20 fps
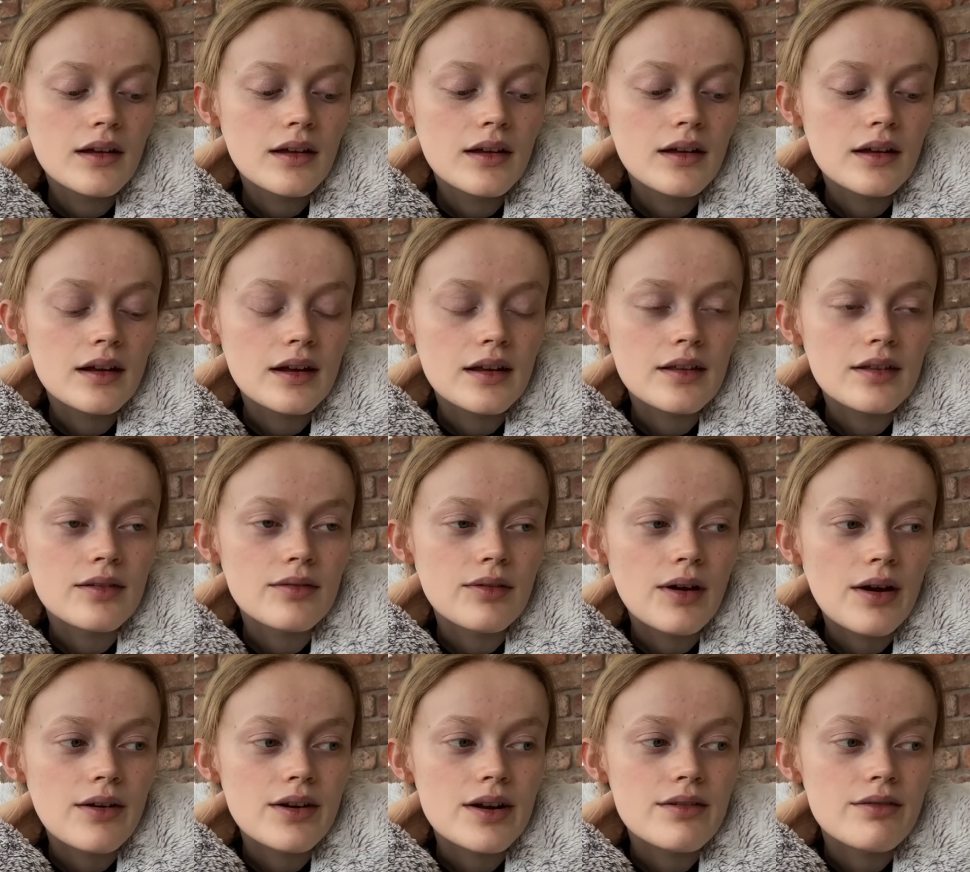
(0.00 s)
It is
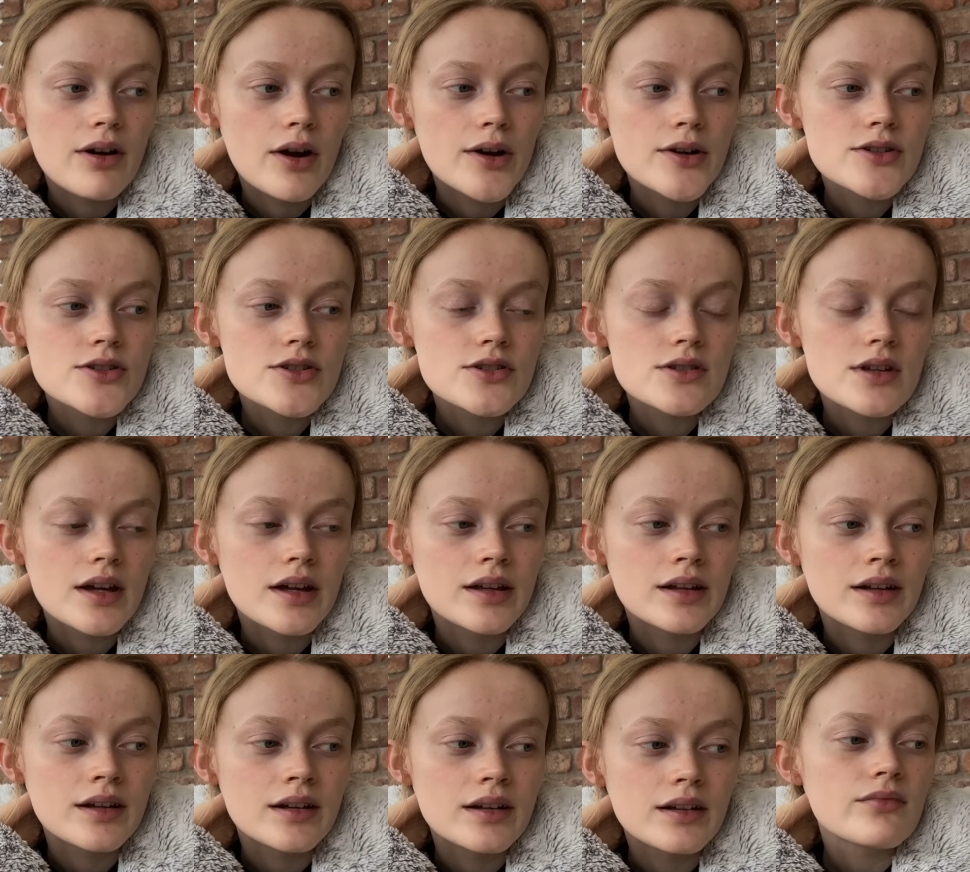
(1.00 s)
very rushed,
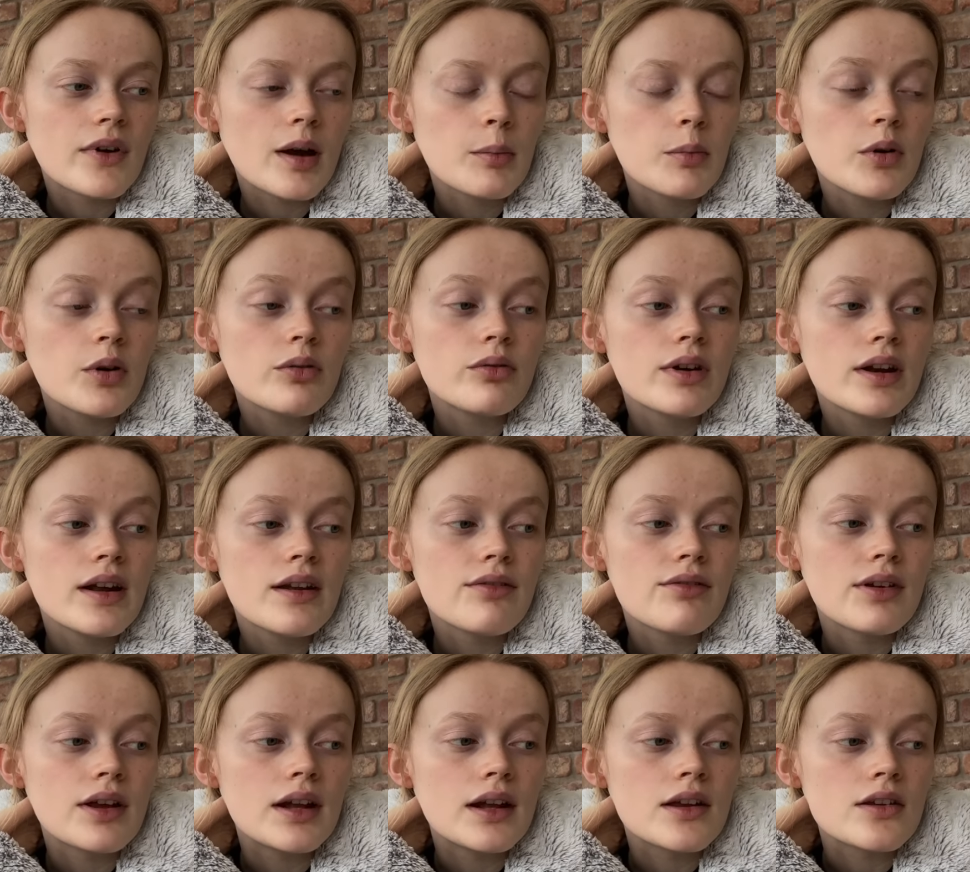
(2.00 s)
and I'm not really
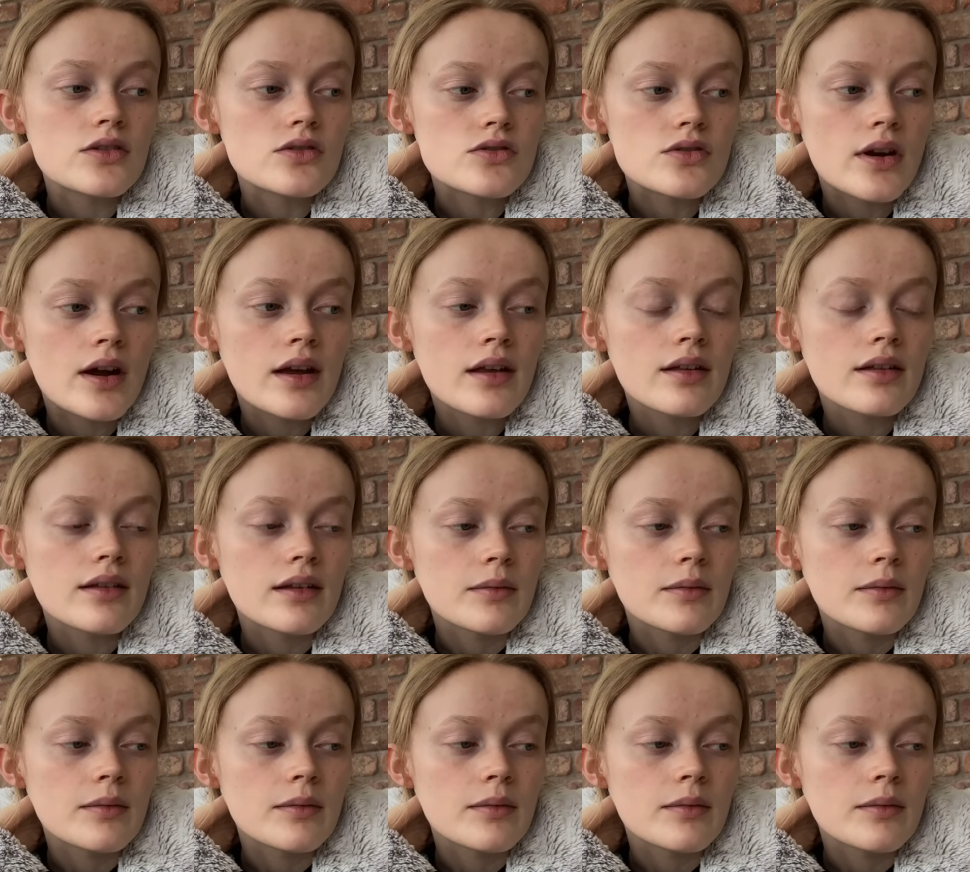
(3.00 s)
feeling stressed.